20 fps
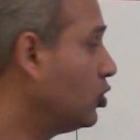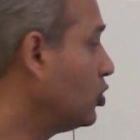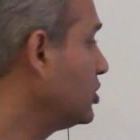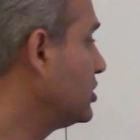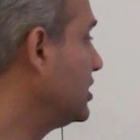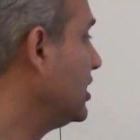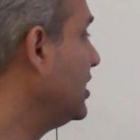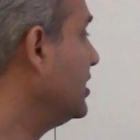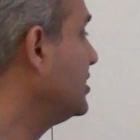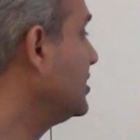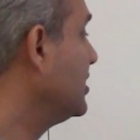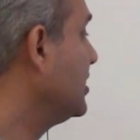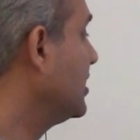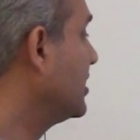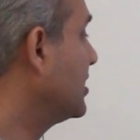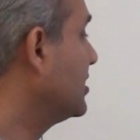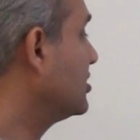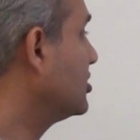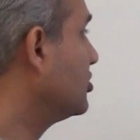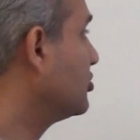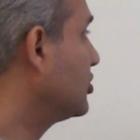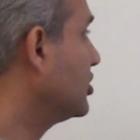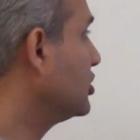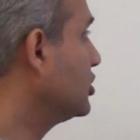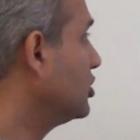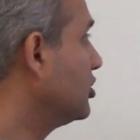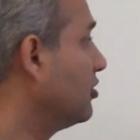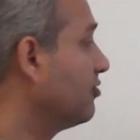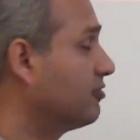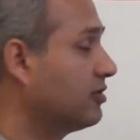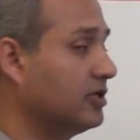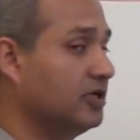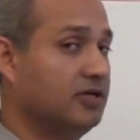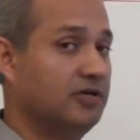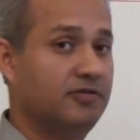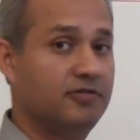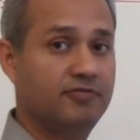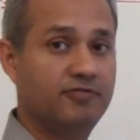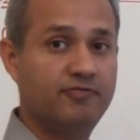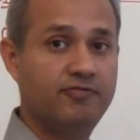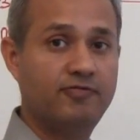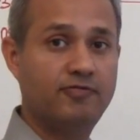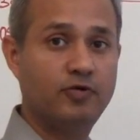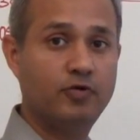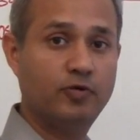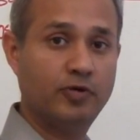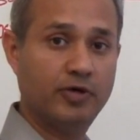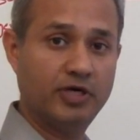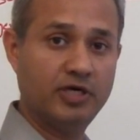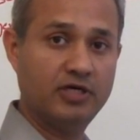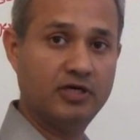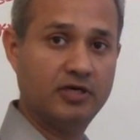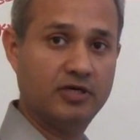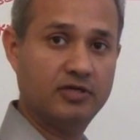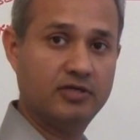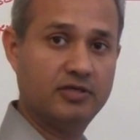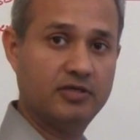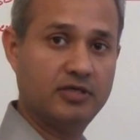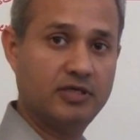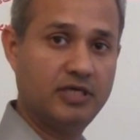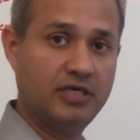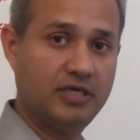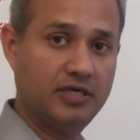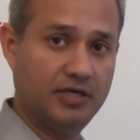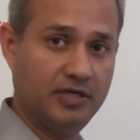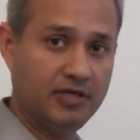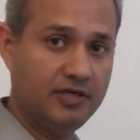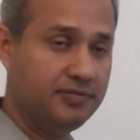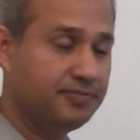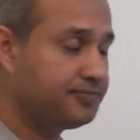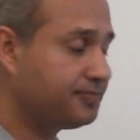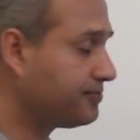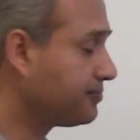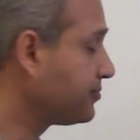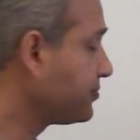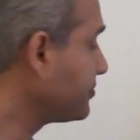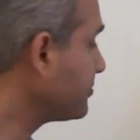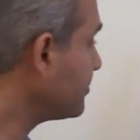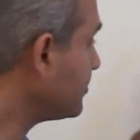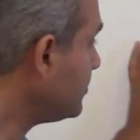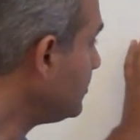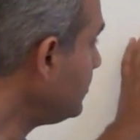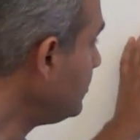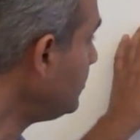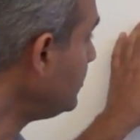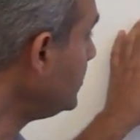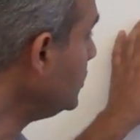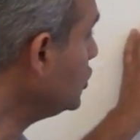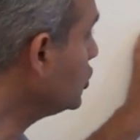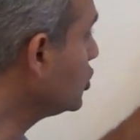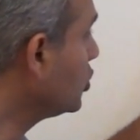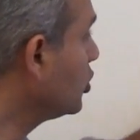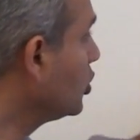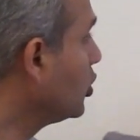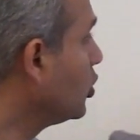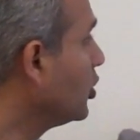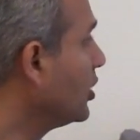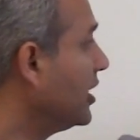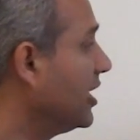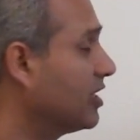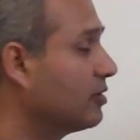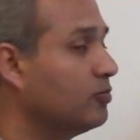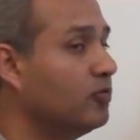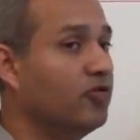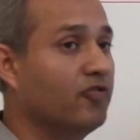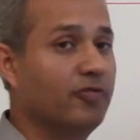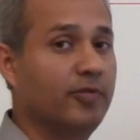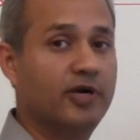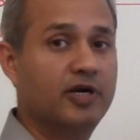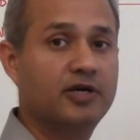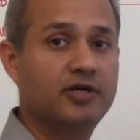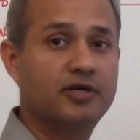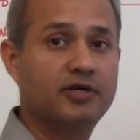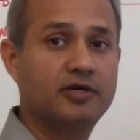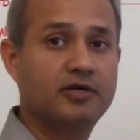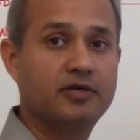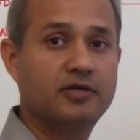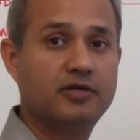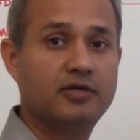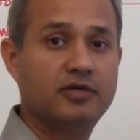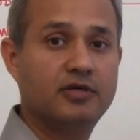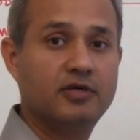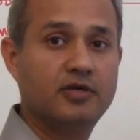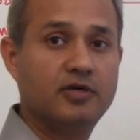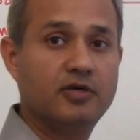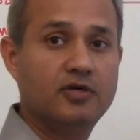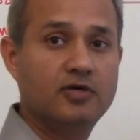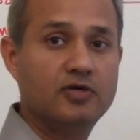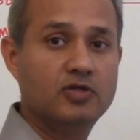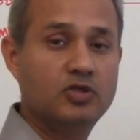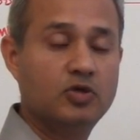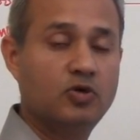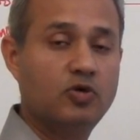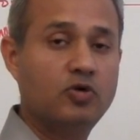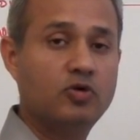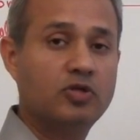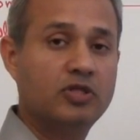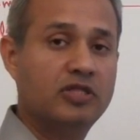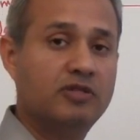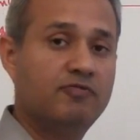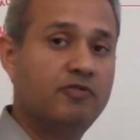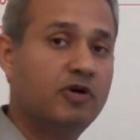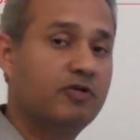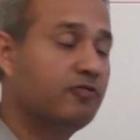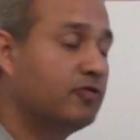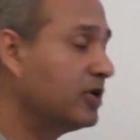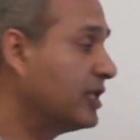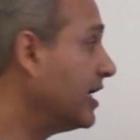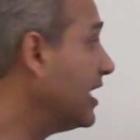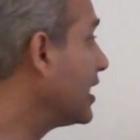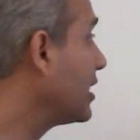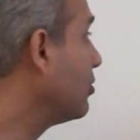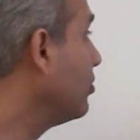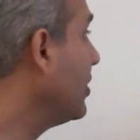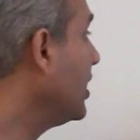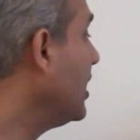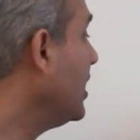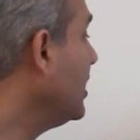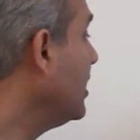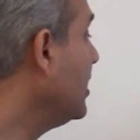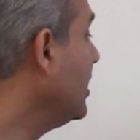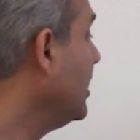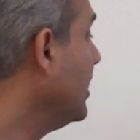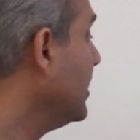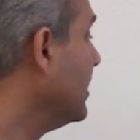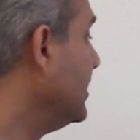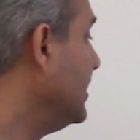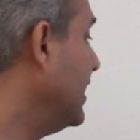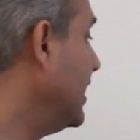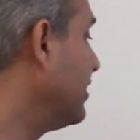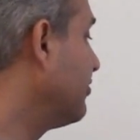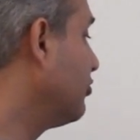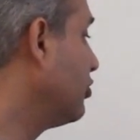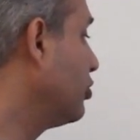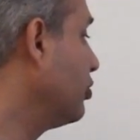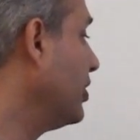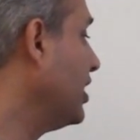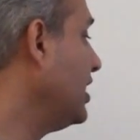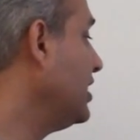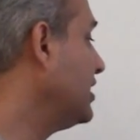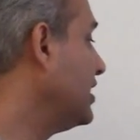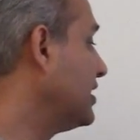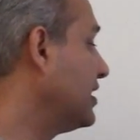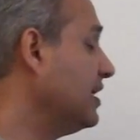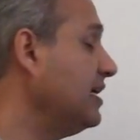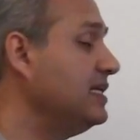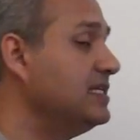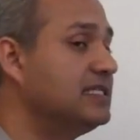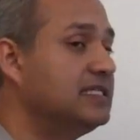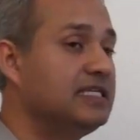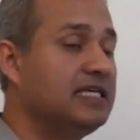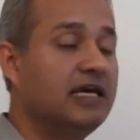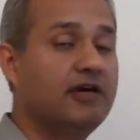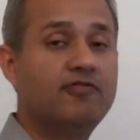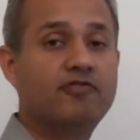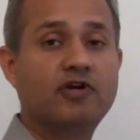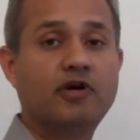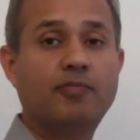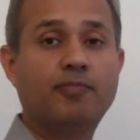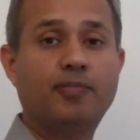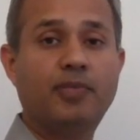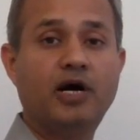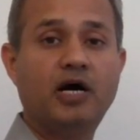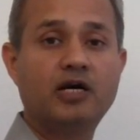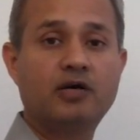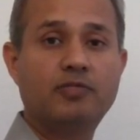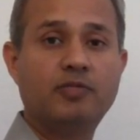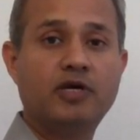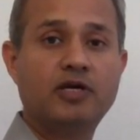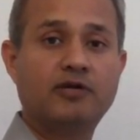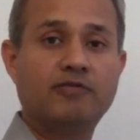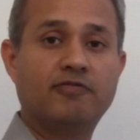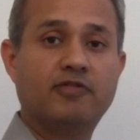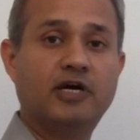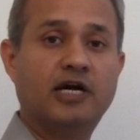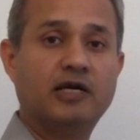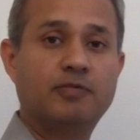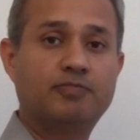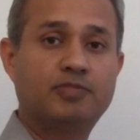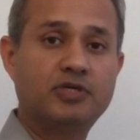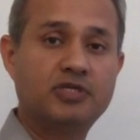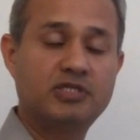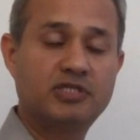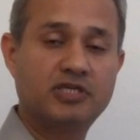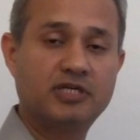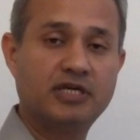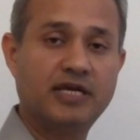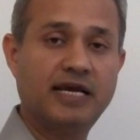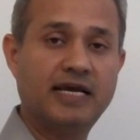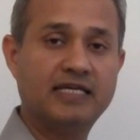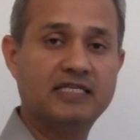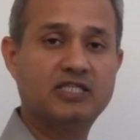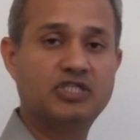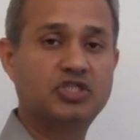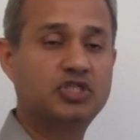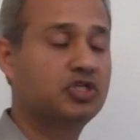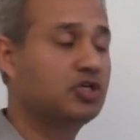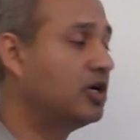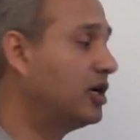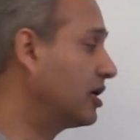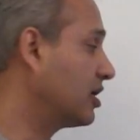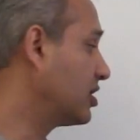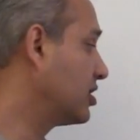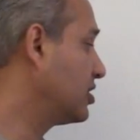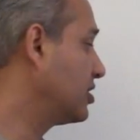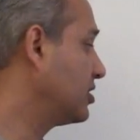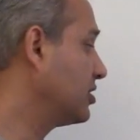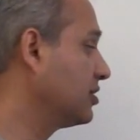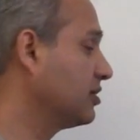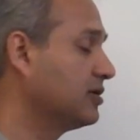no change in the concentration of the fluid here, so no net movement. So what would that mean? That would mean that ECF compartment of that person has shrunk,